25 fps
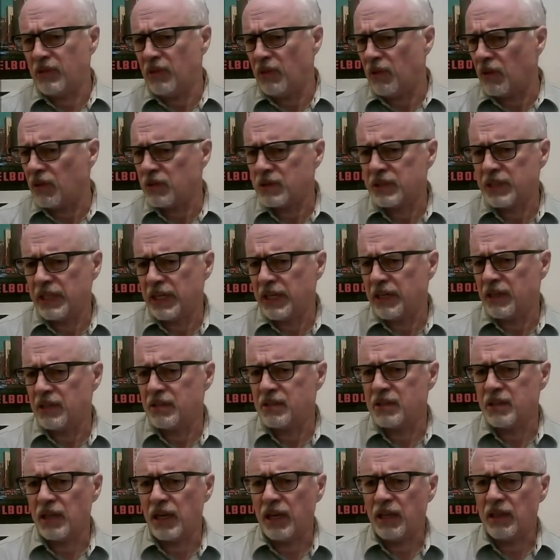
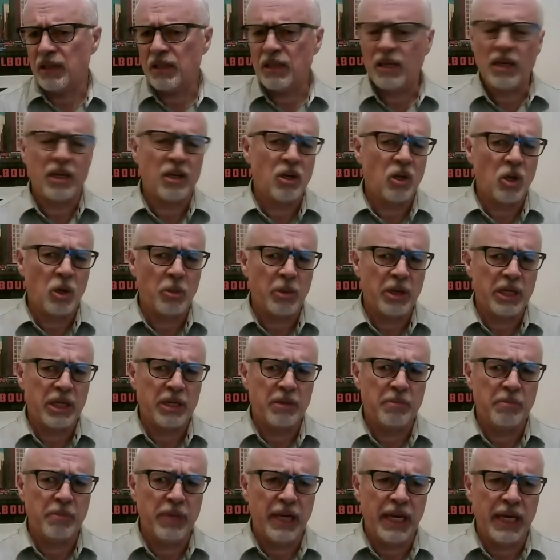lockdowns and the economic
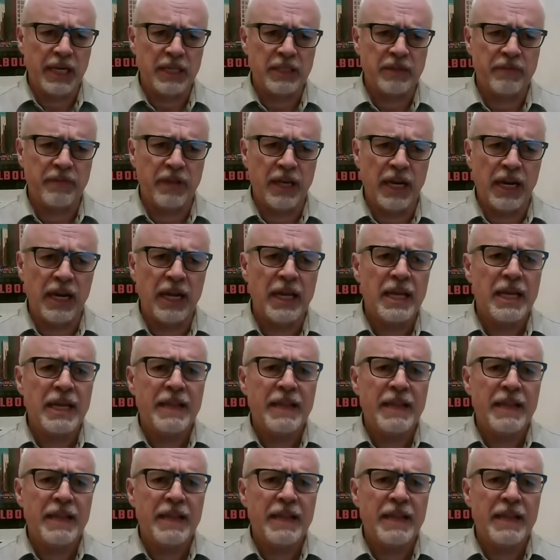impact of that.